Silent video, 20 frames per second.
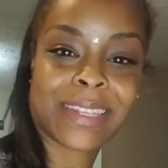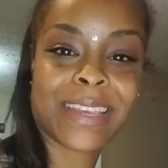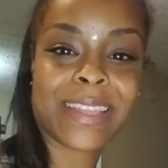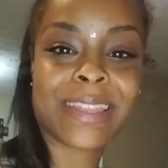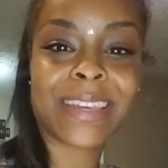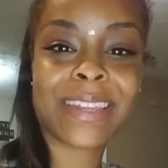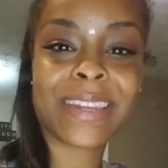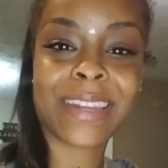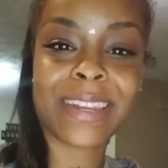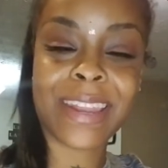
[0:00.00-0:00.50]

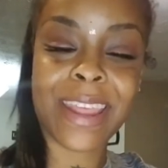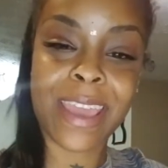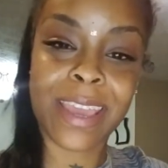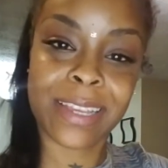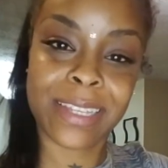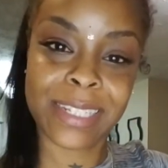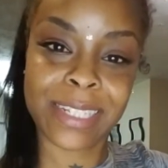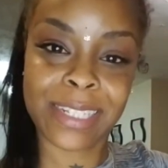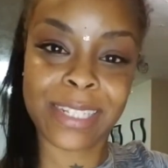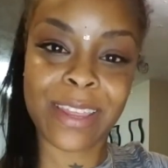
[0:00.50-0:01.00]
in the
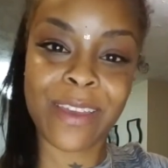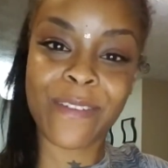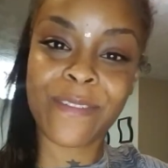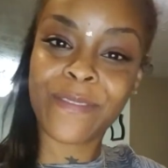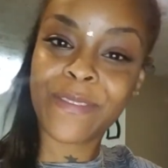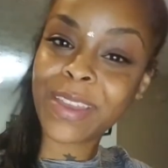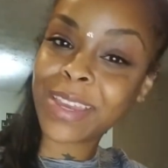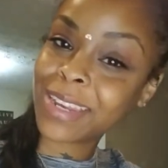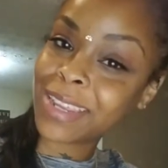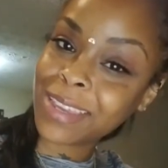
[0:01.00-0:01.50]
next
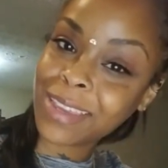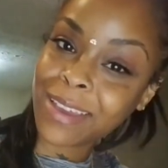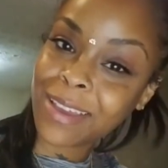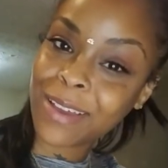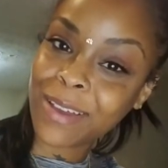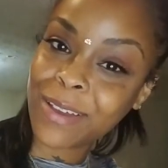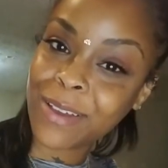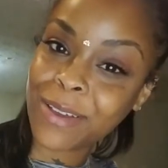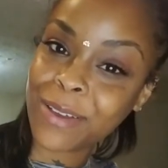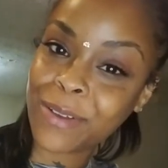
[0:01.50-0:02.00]

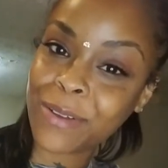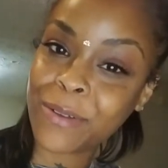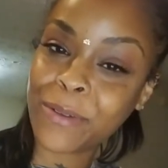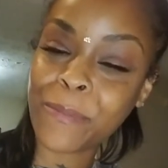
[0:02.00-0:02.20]
video.